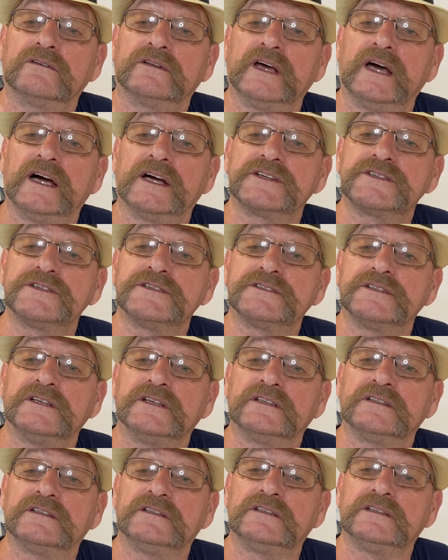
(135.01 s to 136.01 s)
Dash is
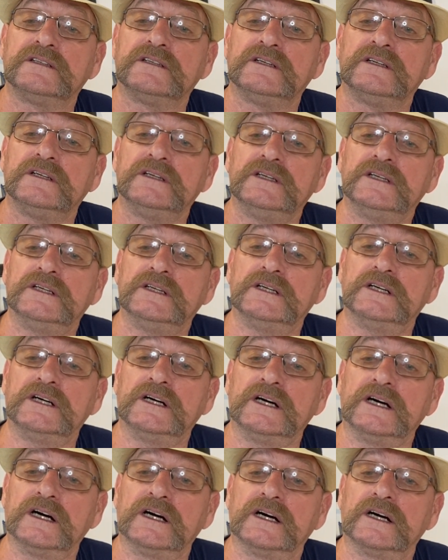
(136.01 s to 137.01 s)
in,
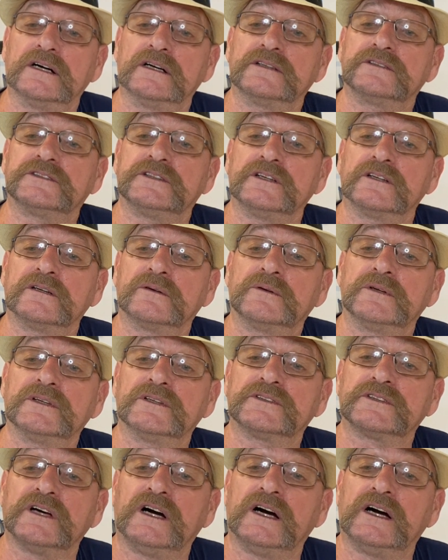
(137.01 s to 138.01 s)
steering
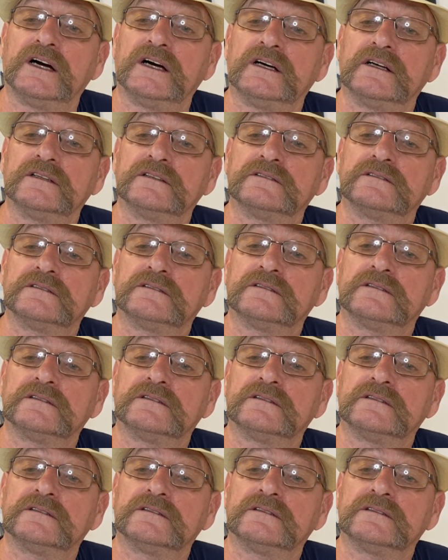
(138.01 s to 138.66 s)
wheel's on,